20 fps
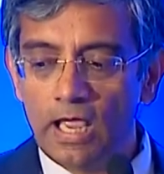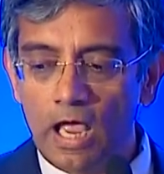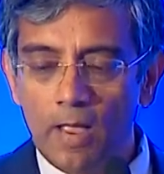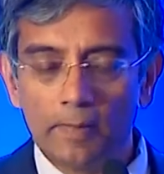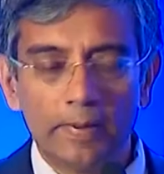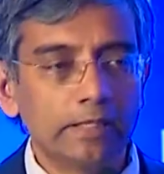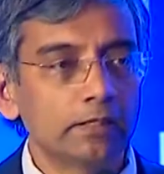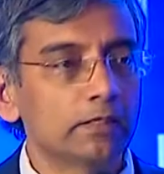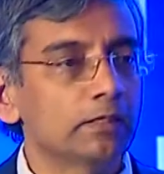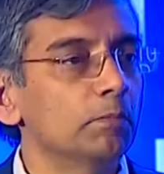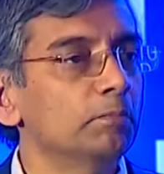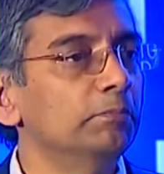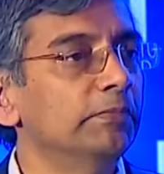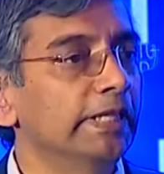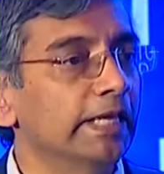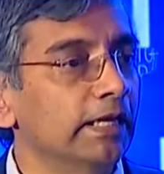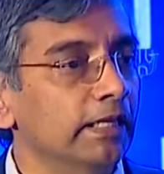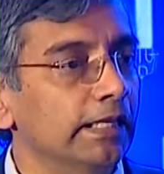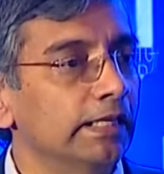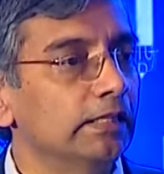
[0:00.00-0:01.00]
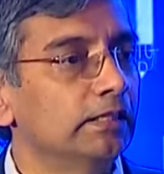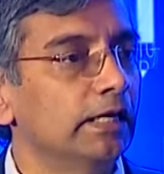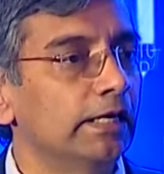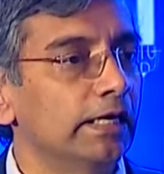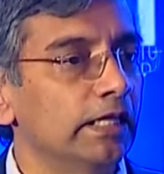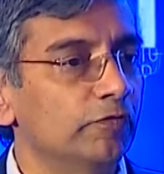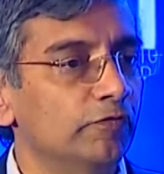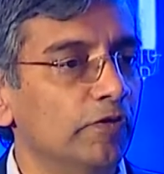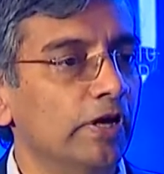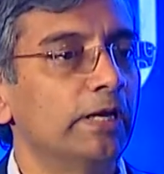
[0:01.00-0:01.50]
I mean, nearly
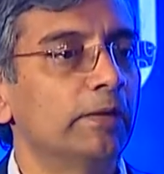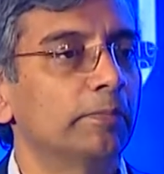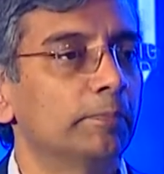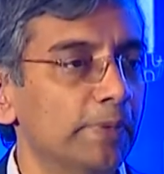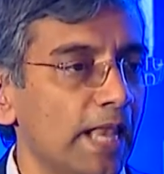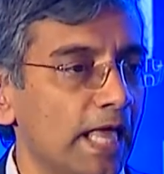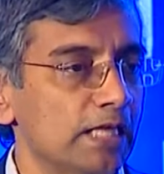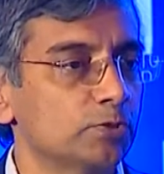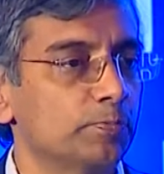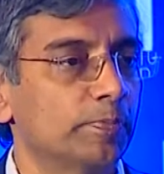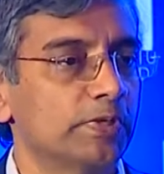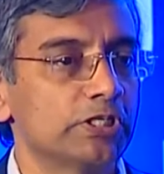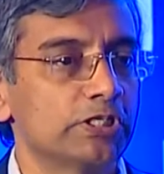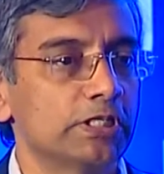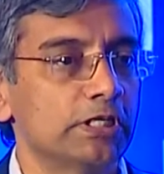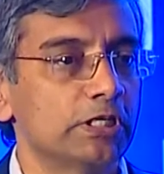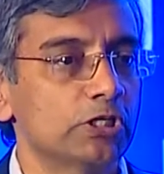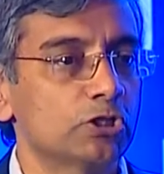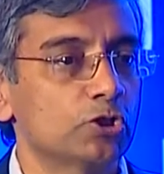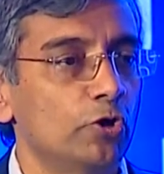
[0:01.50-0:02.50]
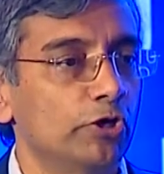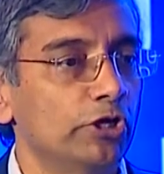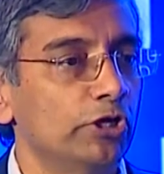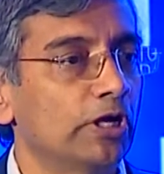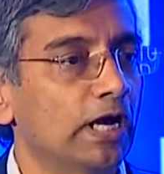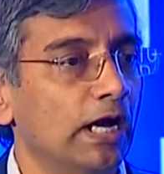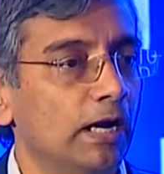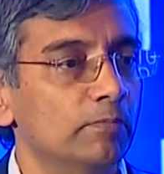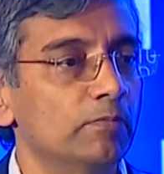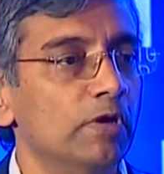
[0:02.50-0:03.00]
35%+ is going to
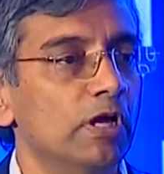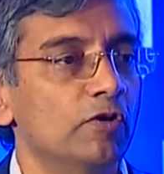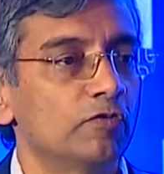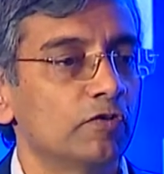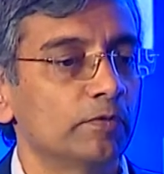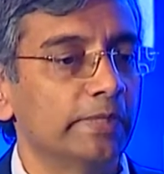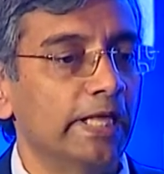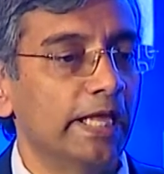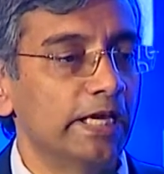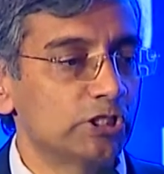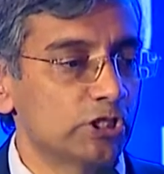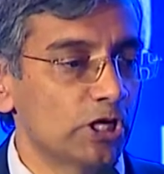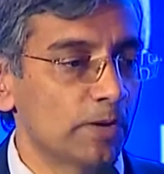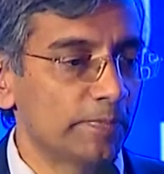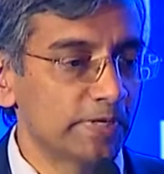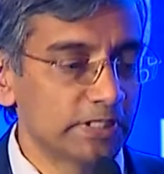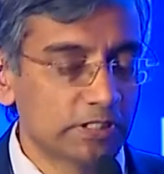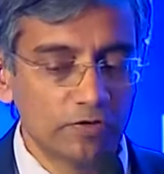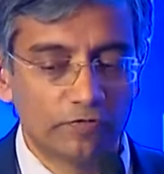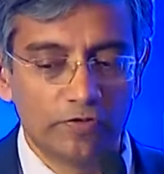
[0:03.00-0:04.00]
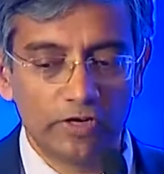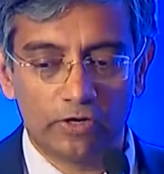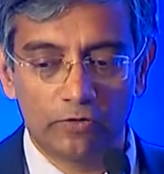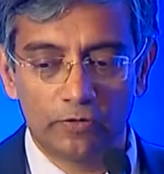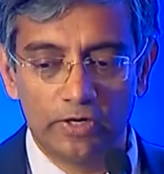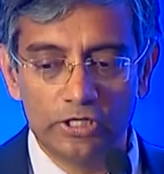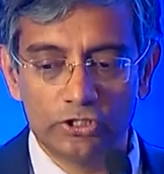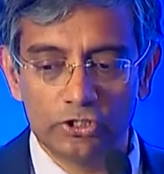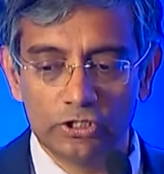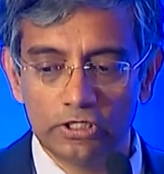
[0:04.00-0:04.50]
come from the Asia Pacific
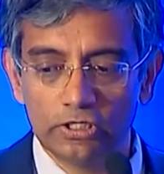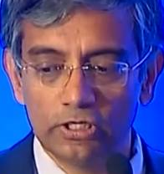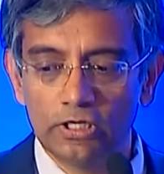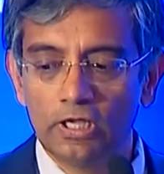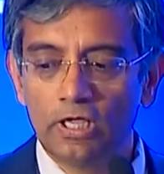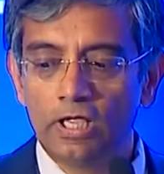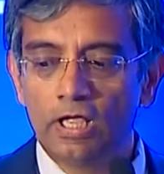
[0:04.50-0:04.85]
region,